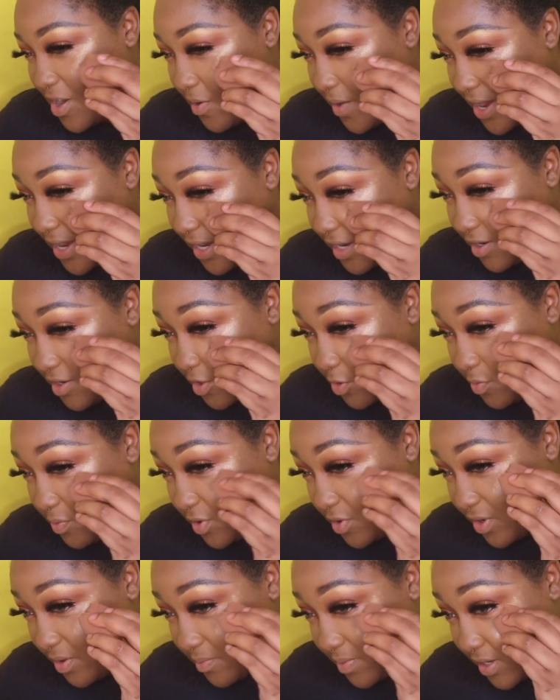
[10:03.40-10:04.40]
know I need a new
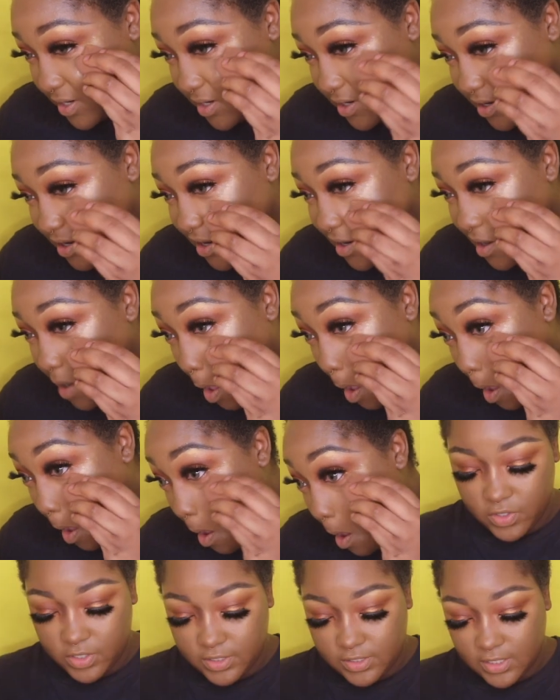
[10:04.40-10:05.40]
beauty blender.
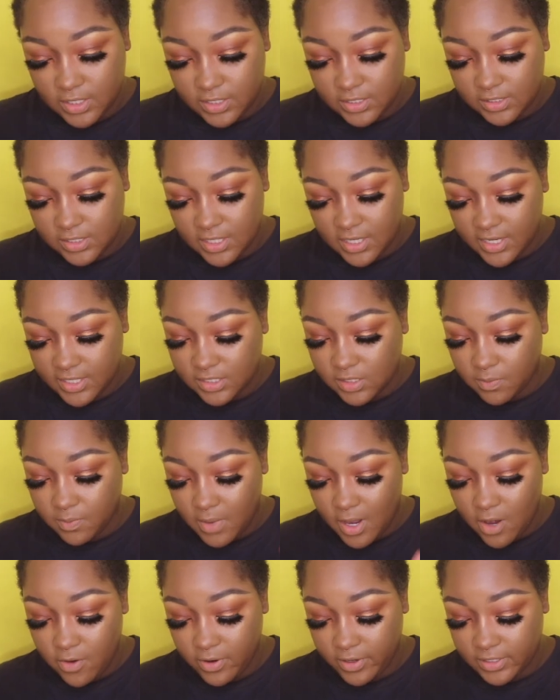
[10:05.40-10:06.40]
This is Danessa
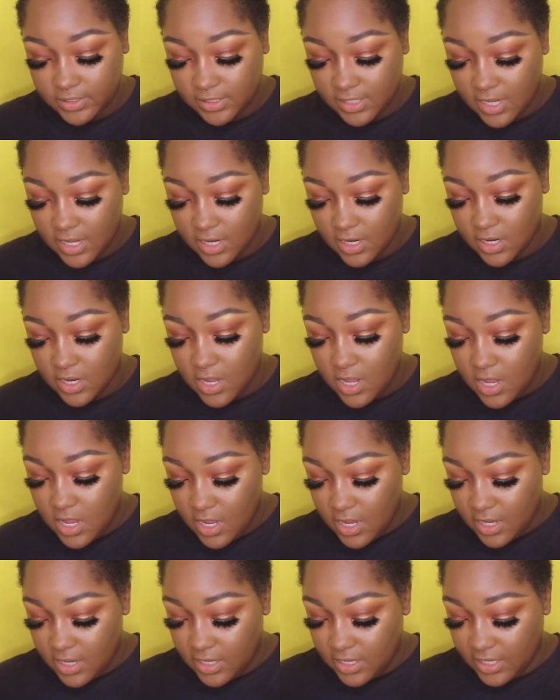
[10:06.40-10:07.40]
Myricks in
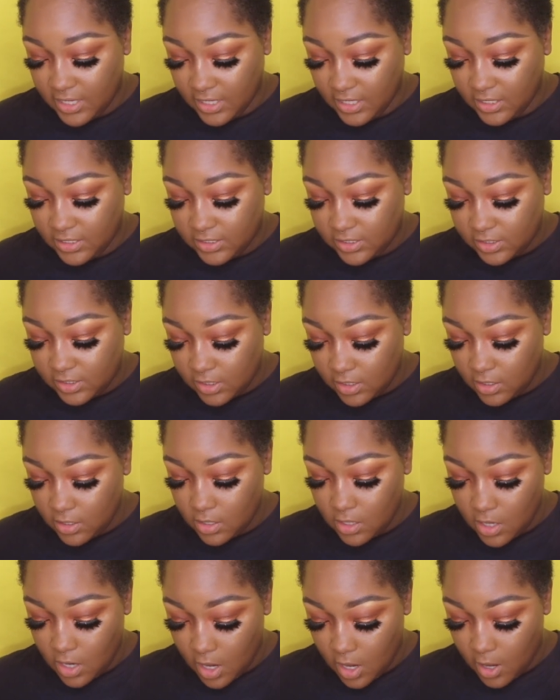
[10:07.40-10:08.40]
Heat.
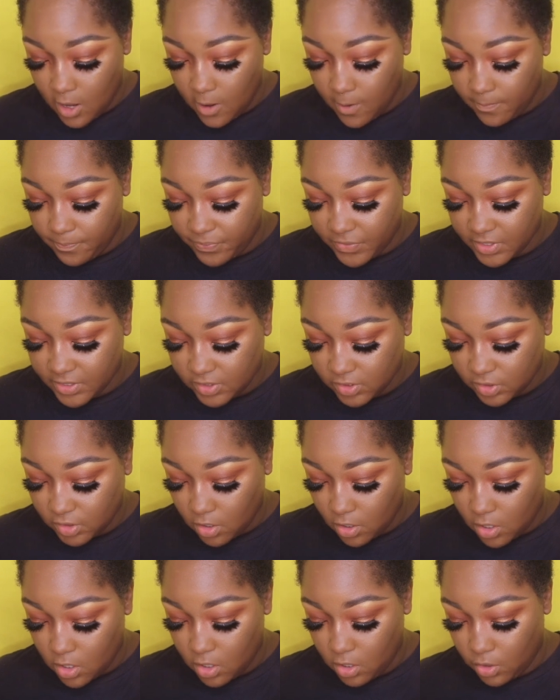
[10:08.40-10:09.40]
This is
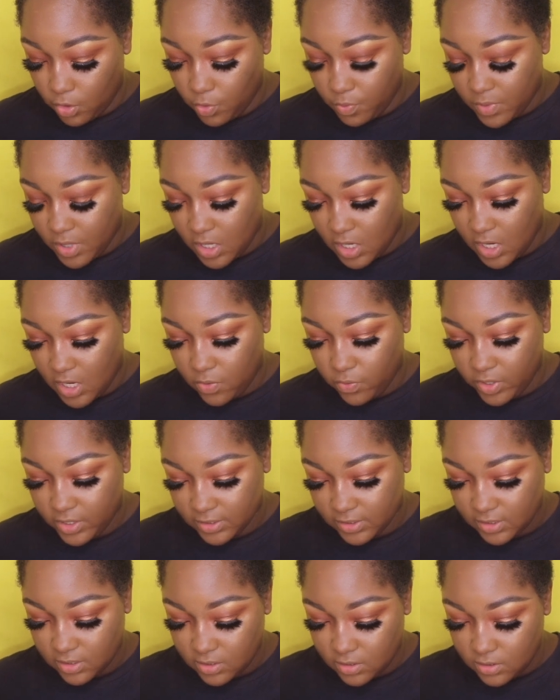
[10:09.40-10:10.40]
her Illuminate, what
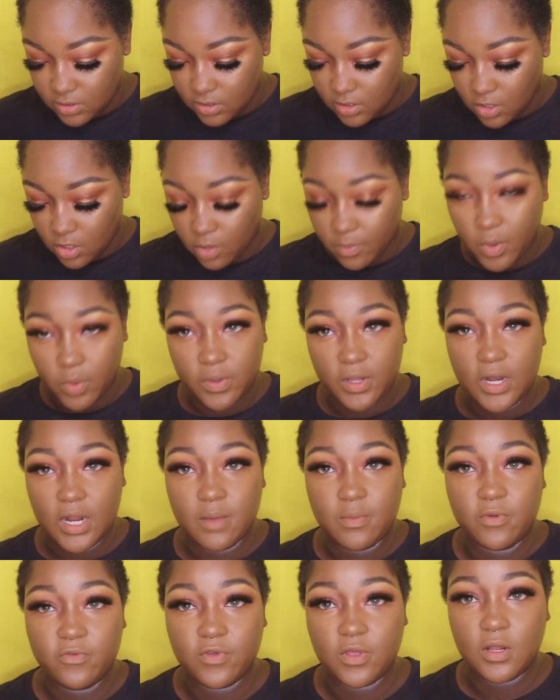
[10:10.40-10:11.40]
is it? I don't remember the
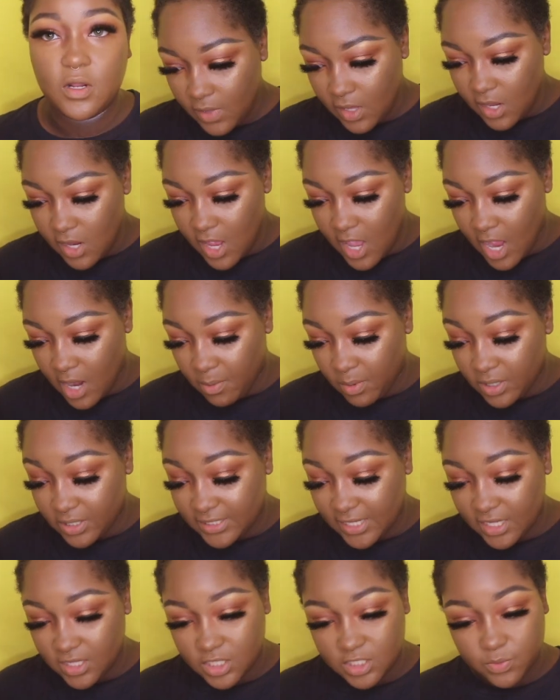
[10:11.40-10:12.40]
name of it. And I'm gonna
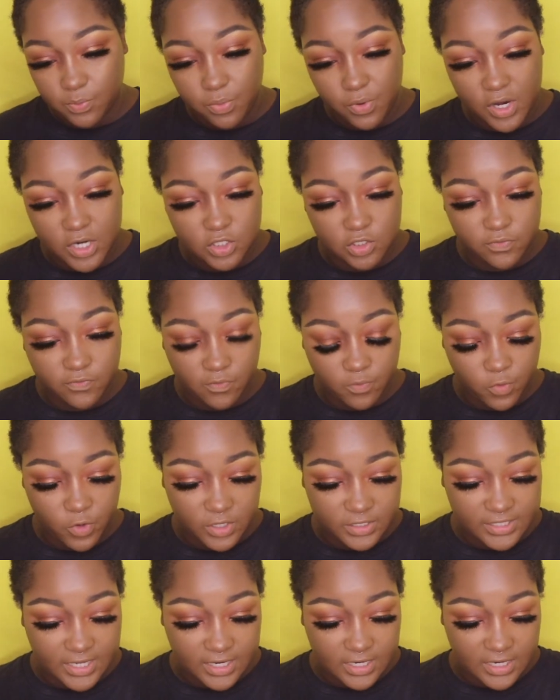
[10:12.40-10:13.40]
take this brush from
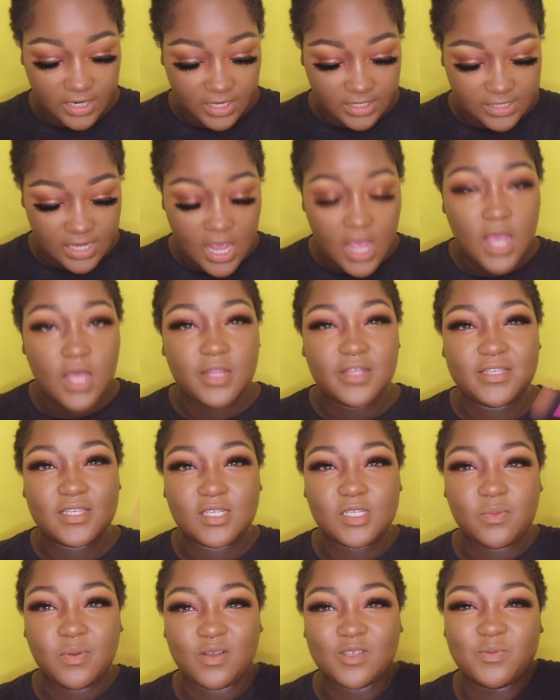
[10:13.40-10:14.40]
Real Techniques. This
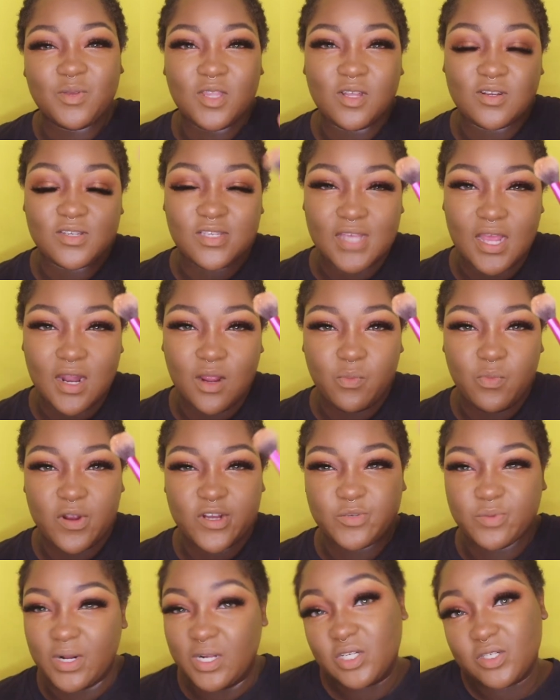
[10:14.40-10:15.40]
is supposed to be their setting
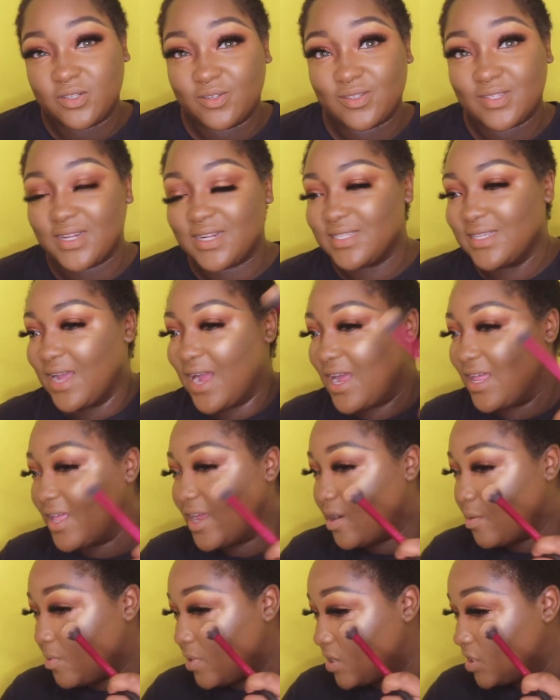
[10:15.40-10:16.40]
brush, but I just use it as a
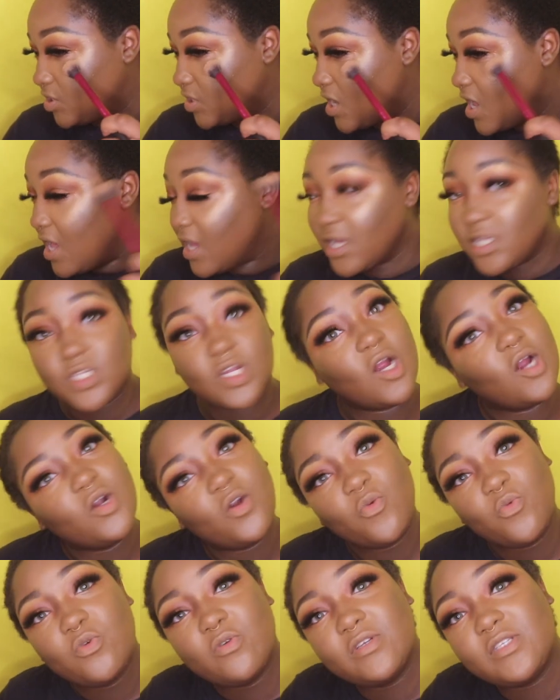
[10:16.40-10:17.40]
highlighter brush because there are
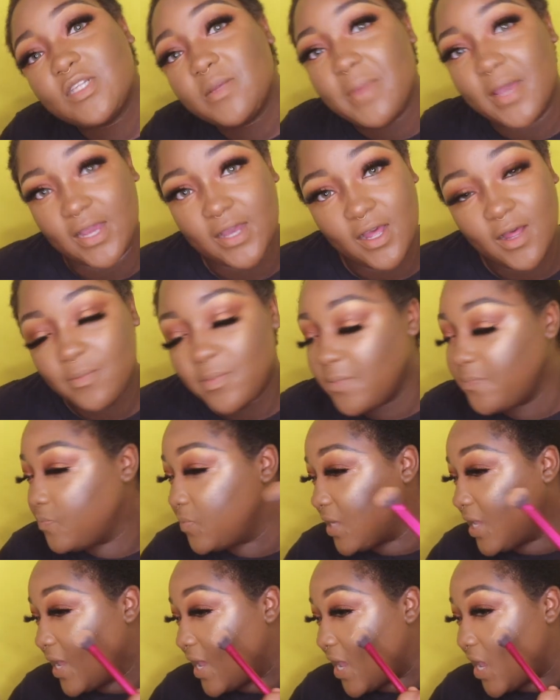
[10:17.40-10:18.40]
no rules to makeup.
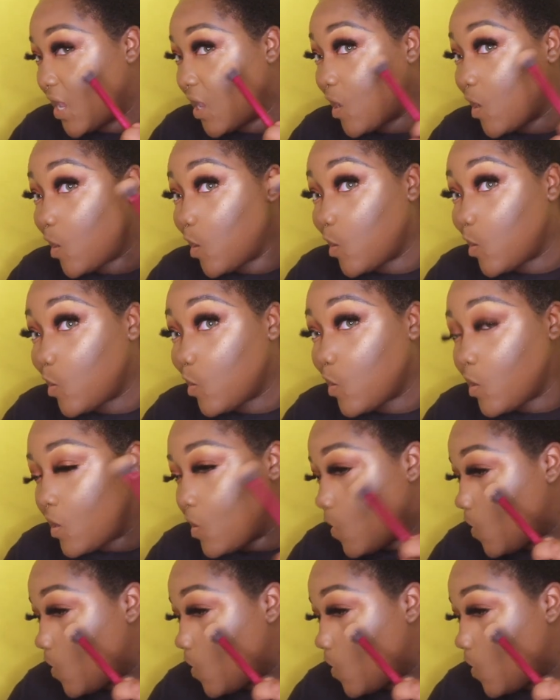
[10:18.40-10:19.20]
And